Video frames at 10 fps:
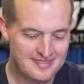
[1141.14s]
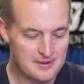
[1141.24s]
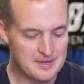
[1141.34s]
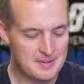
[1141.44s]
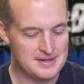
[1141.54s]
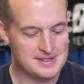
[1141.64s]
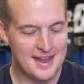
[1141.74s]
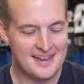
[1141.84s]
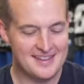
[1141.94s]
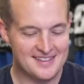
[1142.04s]
It was in my
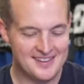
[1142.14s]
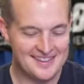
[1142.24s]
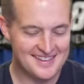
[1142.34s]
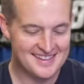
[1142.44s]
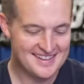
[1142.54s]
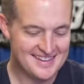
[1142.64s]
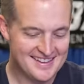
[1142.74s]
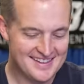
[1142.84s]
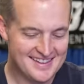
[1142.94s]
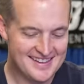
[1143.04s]
stack. Look.
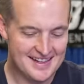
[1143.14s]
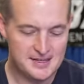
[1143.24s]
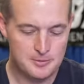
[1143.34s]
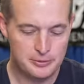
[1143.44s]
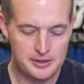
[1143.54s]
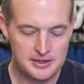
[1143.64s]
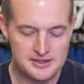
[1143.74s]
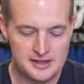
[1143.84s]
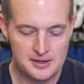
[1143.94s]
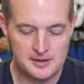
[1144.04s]
It's completely
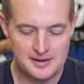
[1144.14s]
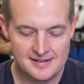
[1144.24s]
sealed.